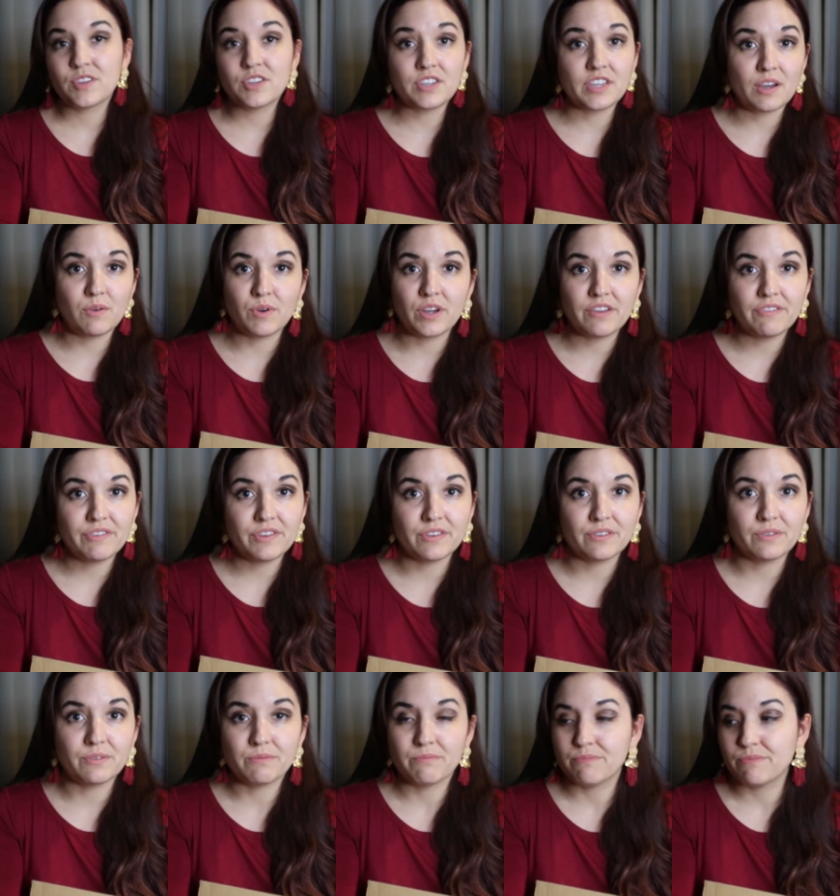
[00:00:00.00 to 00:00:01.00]
so that way if
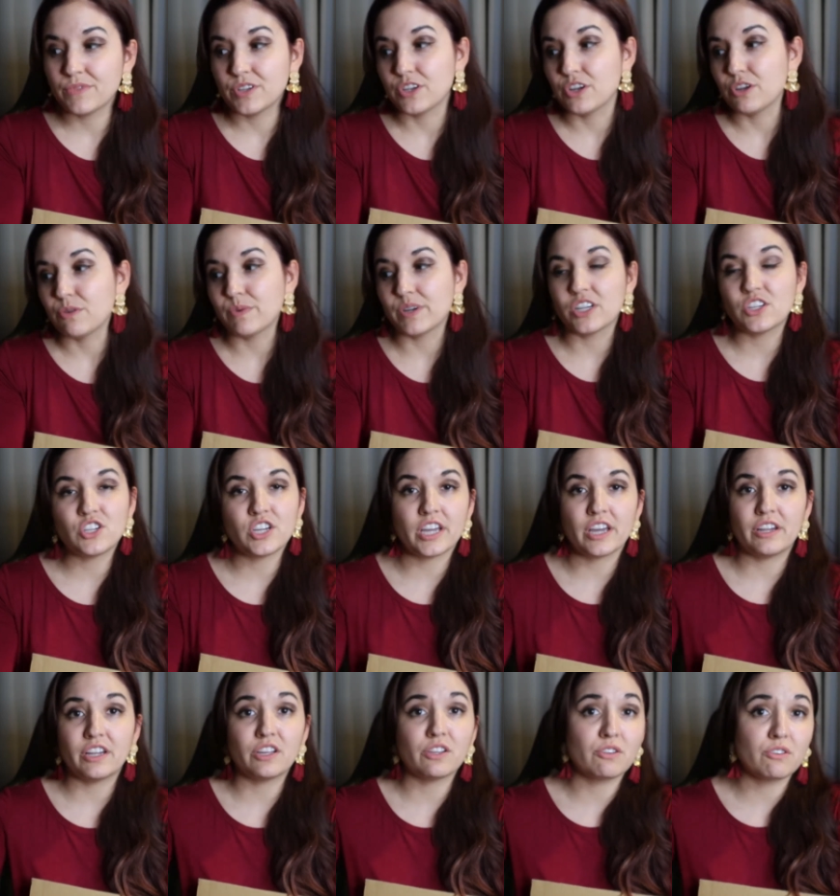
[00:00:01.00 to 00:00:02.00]
you you know you want to
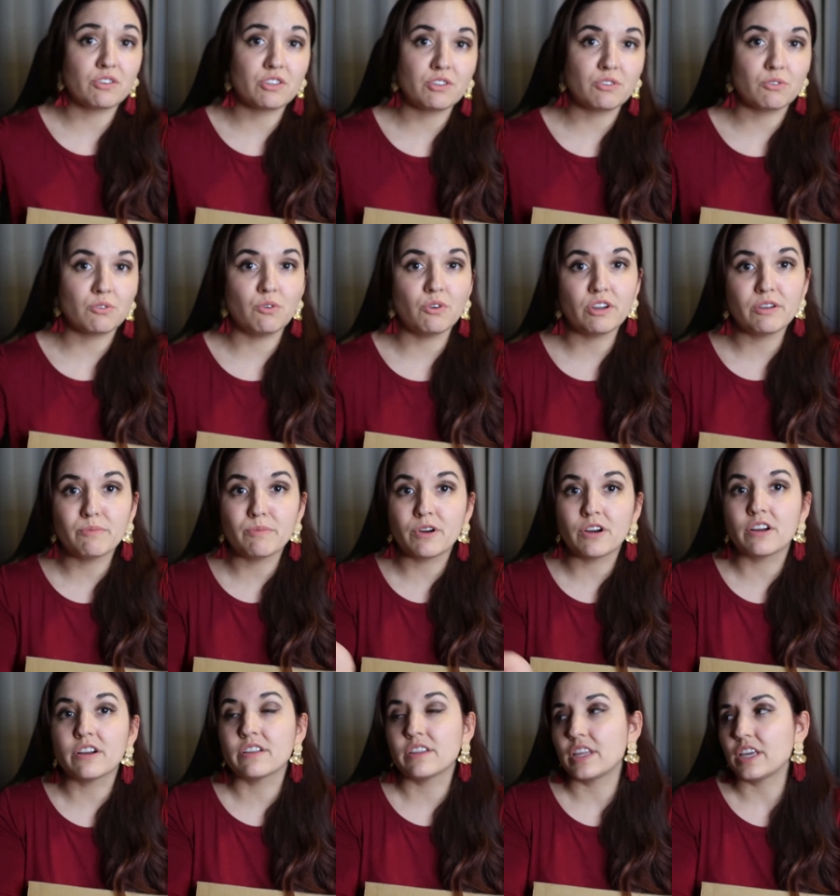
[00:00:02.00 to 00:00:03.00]
check out either Sugoi
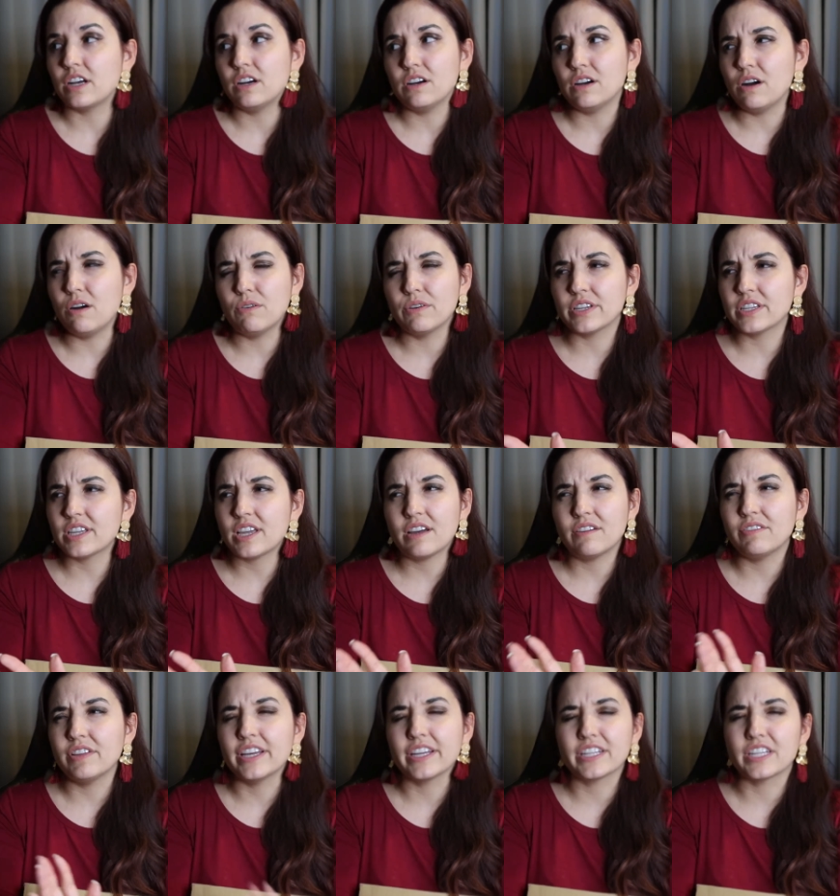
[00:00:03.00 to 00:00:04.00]
Mart, they always
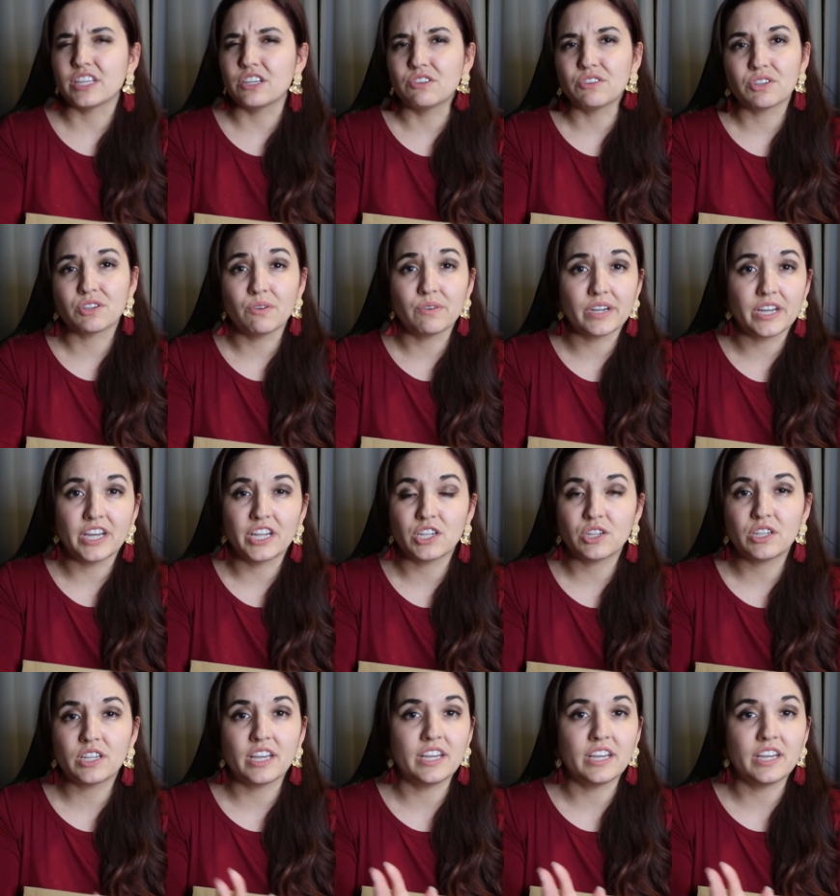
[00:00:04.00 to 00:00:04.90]
have like deals going on,